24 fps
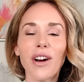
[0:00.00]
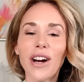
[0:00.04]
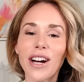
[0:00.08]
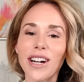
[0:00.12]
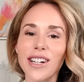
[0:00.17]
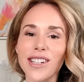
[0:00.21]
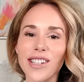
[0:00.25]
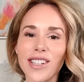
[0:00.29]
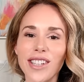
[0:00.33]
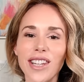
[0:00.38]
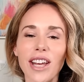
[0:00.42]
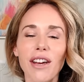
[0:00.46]

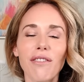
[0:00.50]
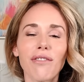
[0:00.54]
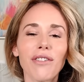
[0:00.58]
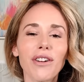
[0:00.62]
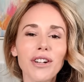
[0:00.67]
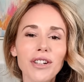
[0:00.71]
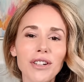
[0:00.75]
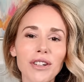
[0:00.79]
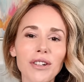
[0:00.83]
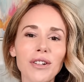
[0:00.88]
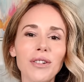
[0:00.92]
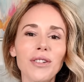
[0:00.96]
First, if
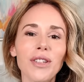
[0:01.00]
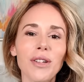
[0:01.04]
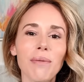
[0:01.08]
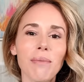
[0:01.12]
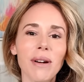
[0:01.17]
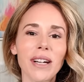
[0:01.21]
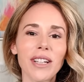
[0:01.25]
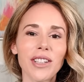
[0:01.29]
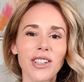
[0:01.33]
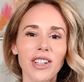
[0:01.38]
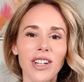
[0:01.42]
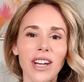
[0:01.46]
you're new to
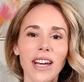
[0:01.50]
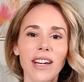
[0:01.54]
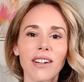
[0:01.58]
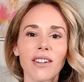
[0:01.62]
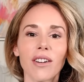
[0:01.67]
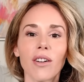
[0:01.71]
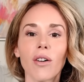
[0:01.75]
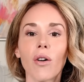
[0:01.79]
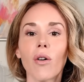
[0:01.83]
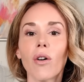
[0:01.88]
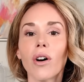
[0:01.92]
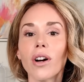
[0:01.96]
my
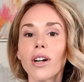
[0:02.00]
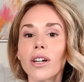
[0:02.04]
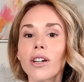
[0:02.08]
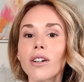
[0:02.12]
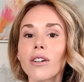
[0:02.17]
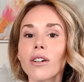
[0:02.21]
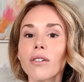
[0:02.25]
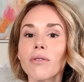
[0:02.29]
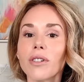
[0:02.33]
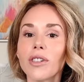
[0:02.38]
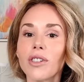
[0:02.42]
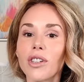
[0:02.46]
channel or
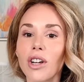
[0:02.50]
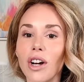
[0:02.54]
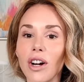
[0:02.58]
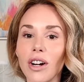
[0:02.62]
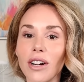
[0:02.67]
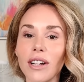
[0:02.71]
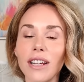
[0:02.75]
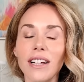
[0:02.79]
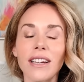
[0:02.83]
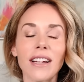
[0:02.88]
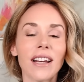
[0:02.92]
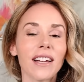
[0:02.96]
you're
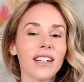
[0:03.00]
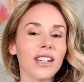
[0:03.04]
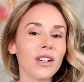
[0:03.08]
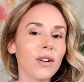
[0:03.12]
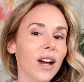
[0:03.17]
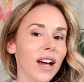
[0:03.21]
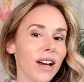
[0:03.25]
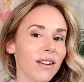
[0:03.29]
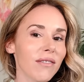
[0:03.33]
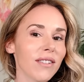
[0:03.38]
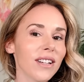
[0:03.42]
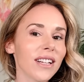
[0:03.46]
returning and you
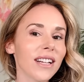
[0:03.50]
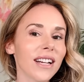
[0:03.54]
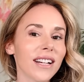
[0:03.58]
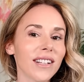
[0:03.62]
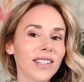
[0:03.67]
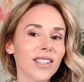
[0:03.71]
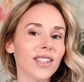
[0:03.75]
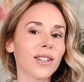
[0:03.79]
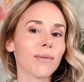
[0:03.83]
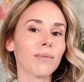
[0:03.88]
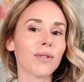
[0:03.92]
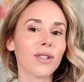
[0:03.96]
haven't
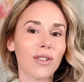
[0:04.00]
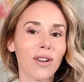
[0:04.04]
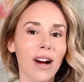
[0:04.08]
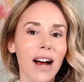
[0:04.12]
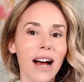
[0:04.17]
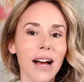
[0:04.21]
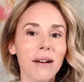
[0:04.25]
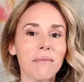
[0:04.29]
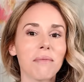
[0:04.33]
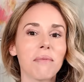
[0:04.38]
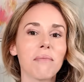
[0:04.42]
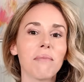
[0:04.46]
yet
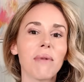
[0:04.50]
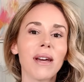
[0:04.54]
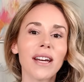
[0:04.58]
subscribed,